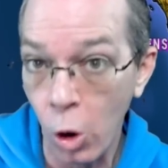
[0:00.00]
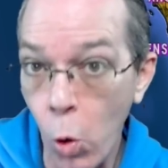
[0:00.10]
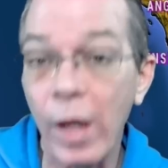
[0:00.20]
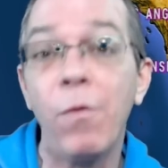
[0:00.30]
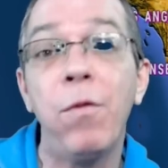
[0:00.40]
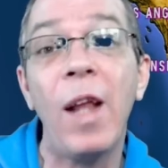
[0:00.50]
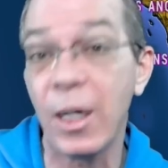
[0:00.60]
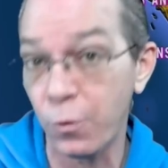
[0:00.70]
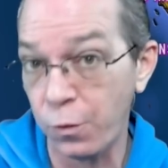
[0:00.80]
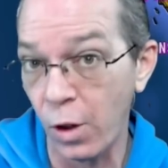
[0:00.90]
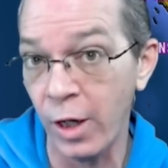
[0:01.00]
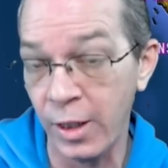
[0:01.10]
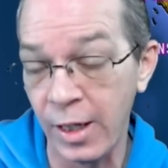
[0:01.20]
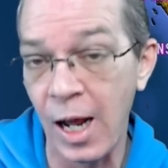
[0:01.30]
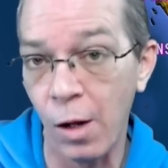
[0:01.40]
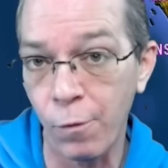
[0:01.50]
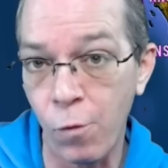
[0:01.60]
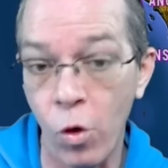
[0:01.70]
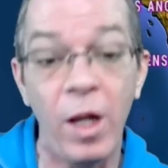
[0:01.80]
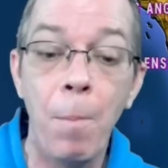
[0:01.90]
quick flash flooding to
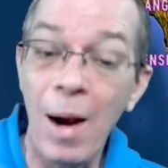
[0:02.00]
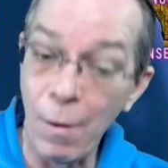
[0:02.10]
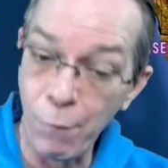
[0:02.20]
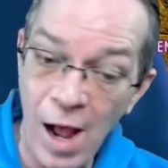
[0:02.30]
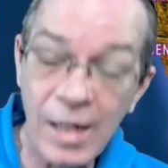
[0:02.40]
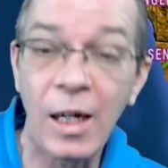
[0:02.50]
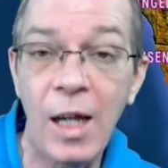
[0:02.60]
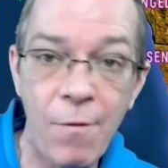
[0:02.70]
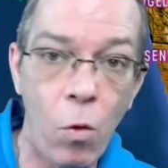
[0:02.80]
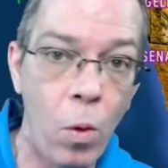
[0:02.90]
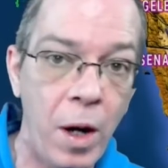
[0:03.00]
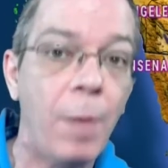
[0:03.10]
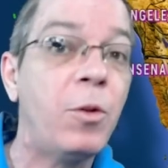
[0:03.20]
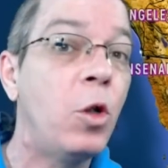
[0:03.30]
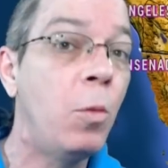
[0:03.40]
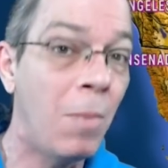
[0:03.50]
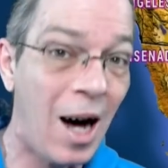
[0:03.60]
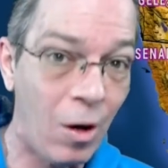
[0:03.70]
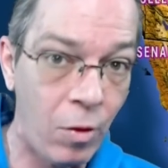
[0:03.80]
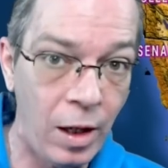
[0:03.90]
California. Matter of fact, the level went up to
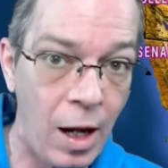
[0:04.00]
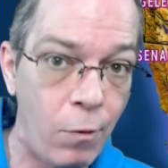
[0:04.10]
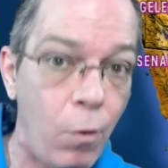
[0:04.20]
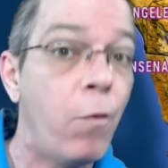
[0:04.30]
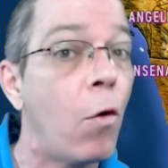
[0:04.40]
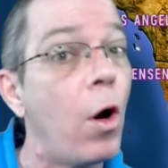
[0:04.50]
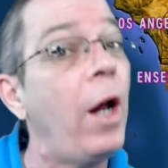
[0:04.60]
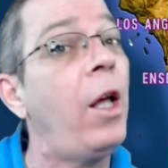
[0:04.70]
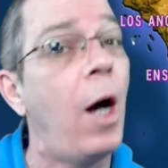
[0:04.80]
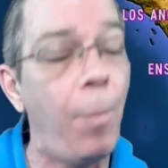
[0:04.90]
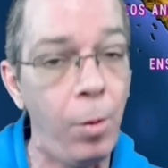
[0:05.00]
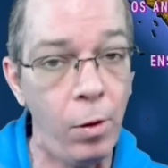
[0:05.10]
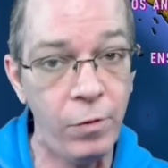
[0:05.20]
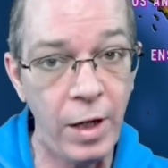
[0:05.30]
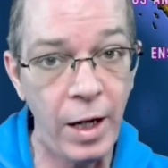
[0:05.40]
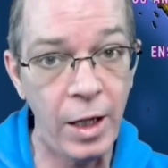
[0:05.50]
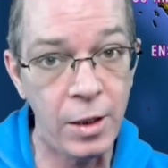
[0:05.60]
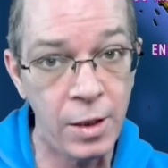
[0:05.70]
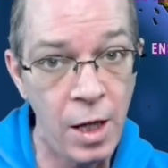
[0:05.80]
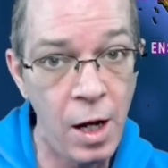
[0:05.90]
moderate level for a couple of
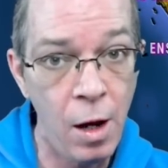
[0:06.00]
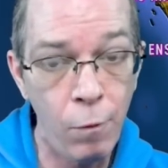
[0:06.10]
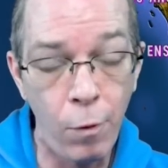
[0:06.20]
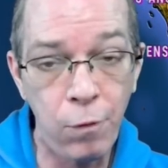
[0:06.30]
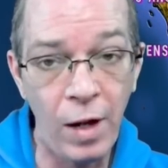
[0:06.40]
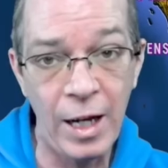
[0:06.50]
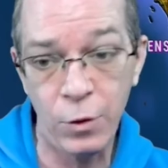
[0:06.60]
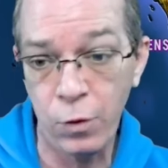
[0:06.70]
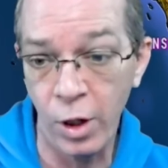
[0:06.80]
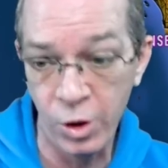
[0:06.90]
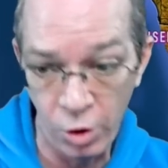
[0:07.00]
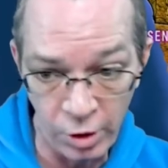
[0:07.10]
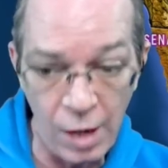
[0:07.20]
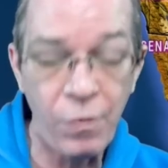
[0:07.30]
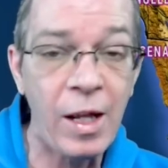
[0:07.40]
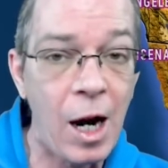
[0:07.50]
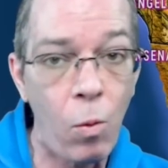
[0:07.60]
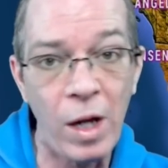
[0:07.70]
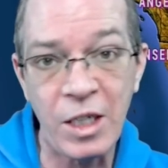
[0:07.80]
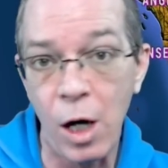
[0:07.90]
days for flash flooding. So you definitely got to
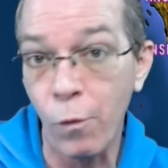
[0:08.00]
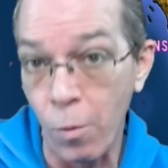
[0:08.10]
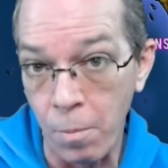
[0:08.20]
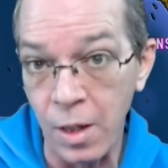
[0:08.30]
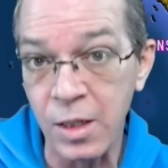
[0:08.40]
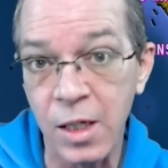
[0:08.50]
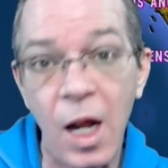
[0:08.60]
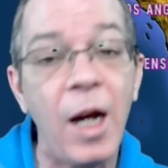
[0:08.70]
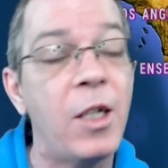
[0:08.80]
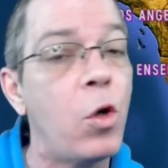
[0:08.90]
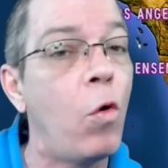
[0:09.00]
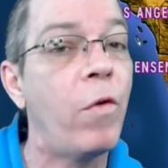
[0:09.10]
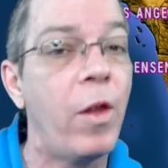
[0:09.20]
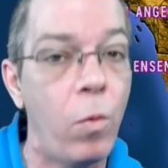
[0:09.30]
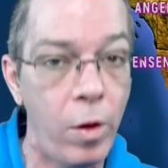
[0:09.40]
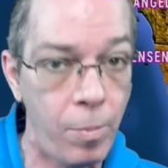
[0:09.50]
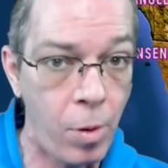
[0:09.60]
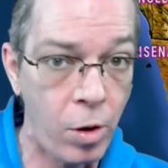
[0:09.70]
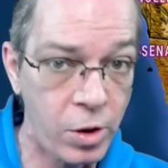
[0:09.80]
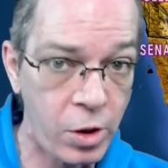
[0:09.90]
watch out for mudslides over there where the
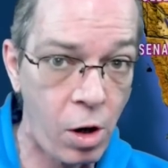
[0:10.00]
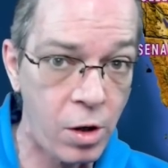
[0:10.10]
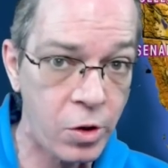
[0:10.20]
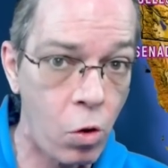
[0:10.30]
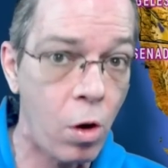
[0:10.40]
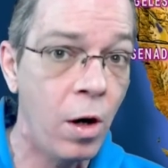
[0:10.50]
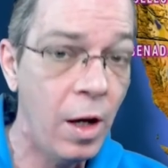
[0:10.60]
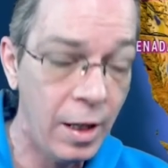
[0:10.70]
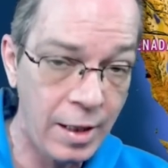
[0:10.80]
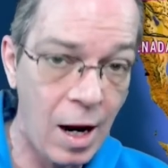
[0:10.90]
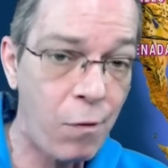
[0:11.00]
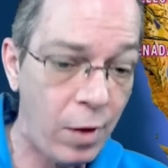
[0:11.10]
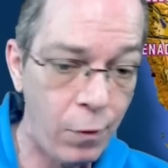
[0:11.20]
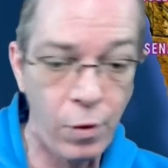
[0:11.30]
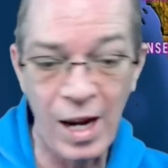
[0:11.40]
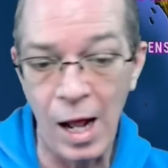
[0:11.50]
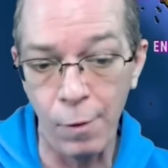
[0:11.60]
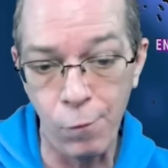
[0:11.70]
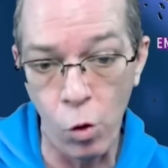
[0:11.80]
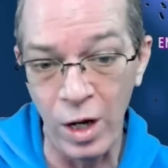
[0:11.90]
burn scars are, definitely for
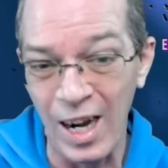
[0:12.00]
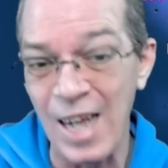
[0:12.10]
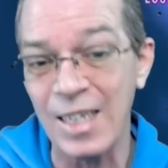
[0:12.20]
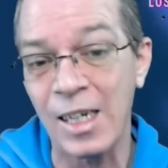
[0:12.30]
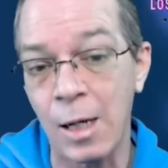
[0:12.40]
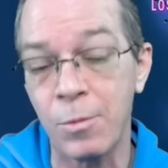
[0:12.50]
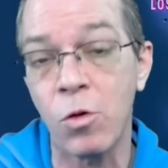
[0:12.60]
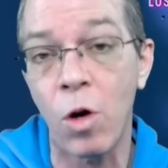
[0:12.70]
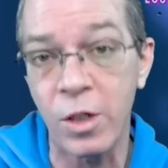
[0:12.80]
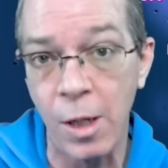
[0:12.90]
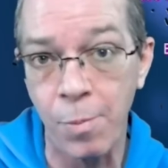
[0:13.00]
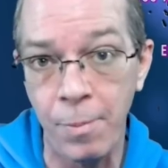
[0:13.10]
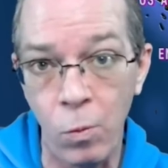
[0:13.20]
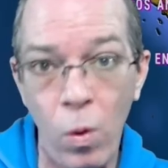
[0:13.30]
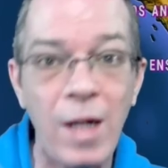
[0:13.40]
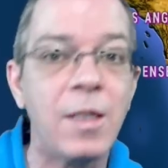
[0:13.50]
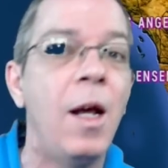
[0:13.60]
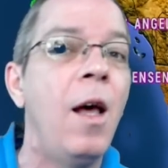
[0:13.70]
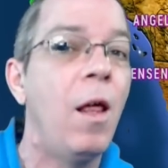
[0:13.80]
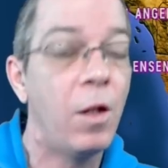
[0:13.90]
California. And as it comes across the upper Midwest,
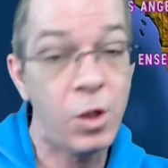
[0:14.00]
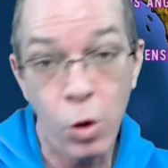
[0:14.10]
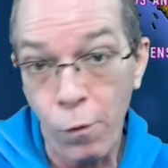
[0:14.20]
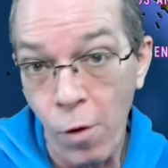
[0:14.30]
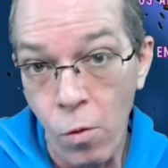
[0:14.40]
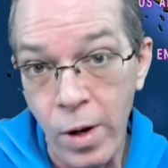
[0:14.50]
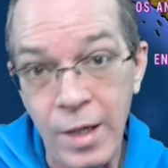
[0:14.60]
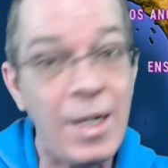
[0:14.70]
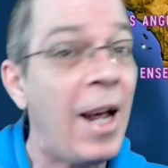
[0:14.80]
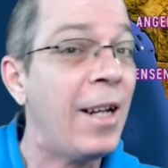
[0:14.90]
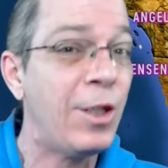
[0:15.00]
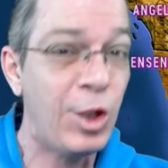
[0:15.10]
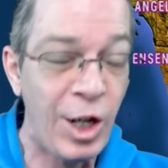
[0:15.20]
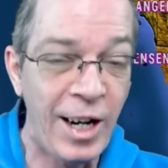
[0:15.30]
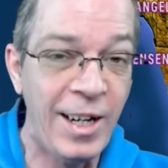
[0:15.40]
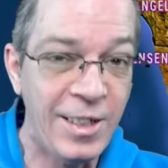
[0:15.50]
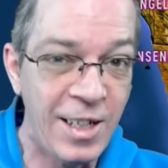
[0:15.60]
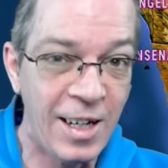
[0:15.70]
the snowfall rates has changed